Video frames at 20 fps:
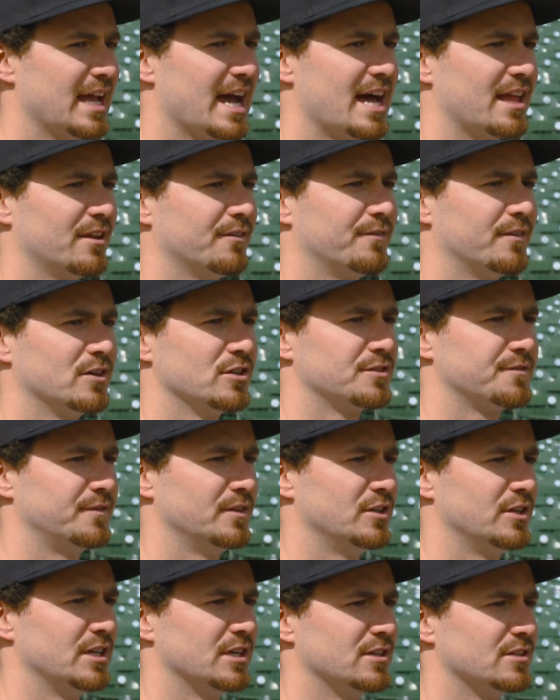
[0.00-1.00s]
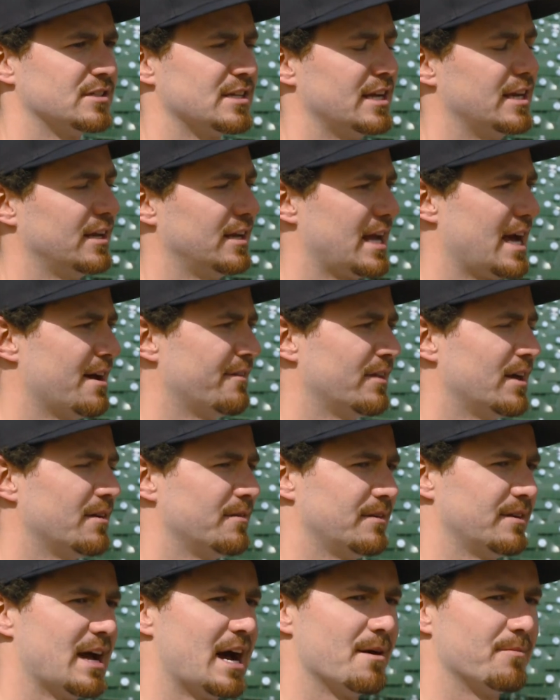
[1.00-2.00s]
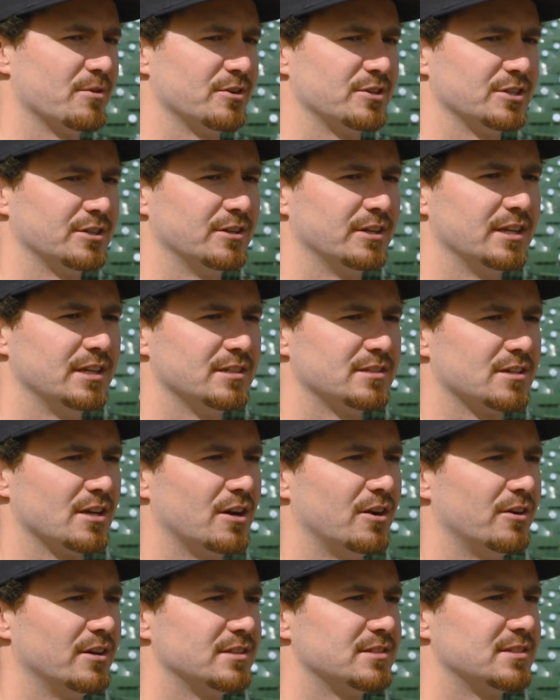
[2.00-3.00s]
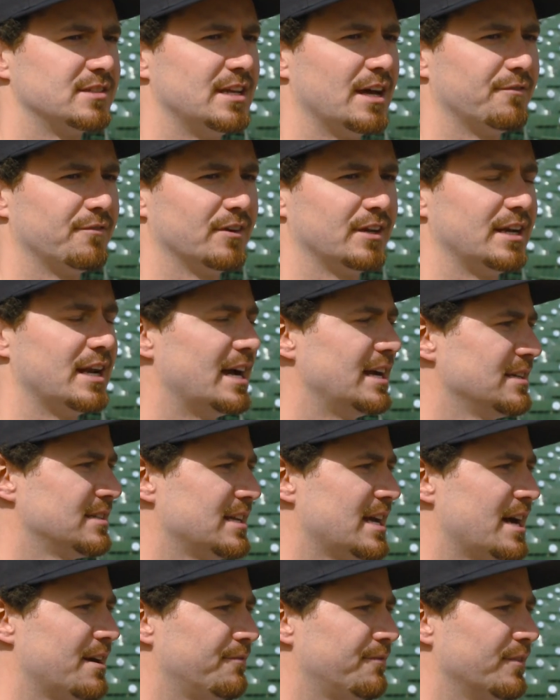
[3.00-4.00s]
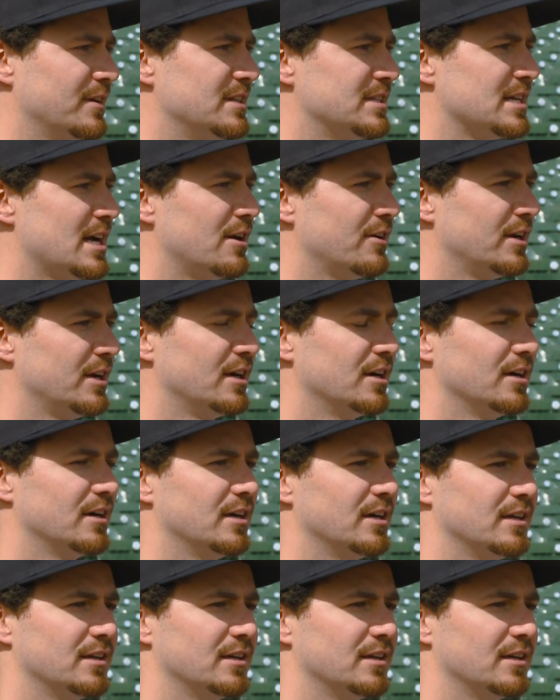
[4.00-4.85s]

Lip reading: Yeah, the first few years I didn't have that opportunity, so it's definitely nice to have friends out here.